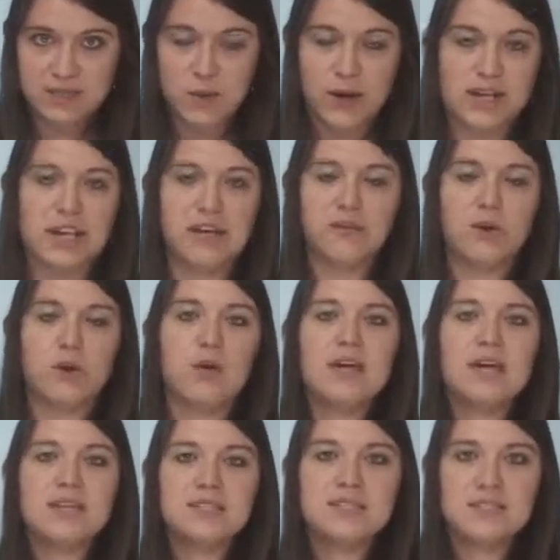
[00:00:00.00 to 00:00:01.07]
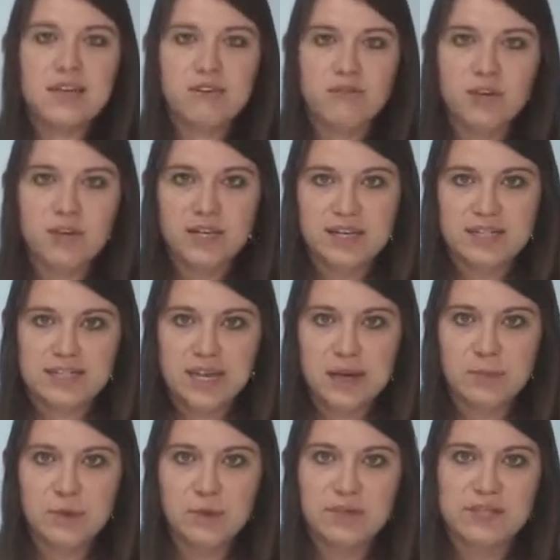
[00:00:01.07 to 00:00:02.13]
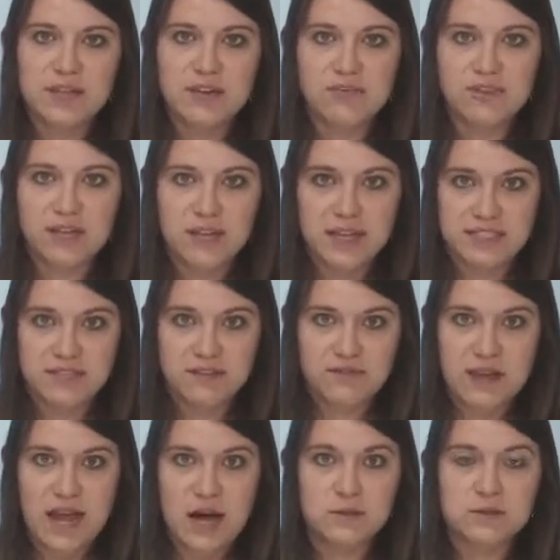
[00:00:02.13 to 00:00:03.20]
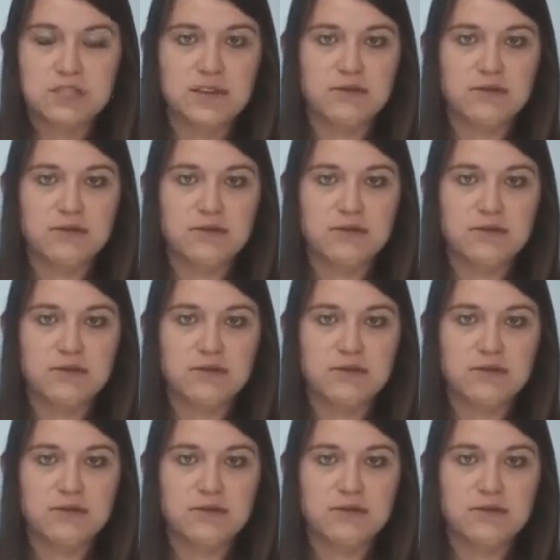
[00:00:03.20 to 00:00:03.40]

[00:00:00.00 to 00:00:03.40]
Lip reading: So I gave you several examples of collective nouns.